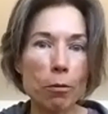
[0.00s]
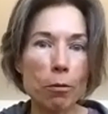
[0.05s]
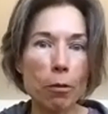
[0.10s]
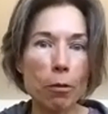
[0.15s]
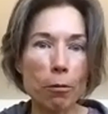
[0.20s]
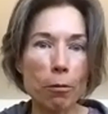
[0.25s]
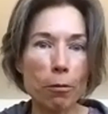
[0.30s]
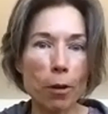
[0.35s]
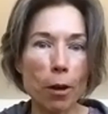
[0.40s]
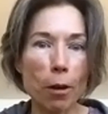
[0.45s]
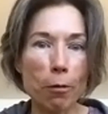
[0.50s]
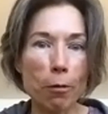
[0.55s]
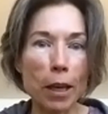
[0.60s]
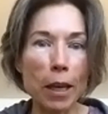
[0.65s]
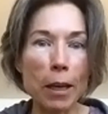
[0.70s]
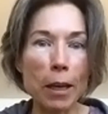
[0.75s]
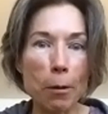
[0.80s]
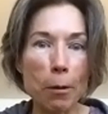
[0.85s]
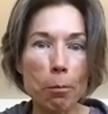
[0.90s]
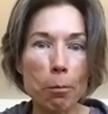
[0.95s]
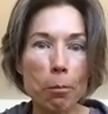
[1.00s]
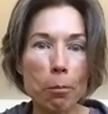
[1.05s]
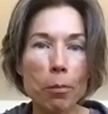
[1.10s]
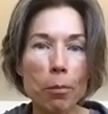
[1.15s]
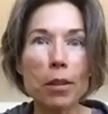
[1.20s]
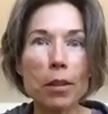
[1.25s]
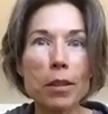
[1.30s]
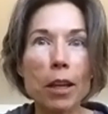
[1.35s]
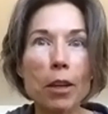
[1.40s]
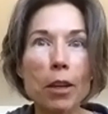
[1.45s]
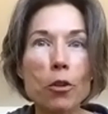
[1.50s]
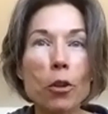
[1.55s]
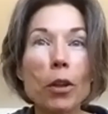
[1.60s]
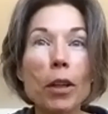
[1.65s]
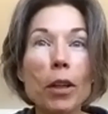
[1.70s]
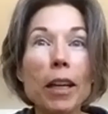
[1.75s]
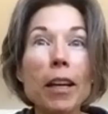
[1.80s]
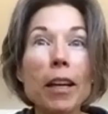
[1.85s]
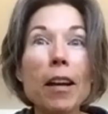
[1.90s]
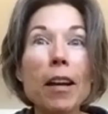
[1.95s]
of him,
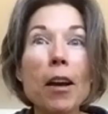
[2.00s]
essentially.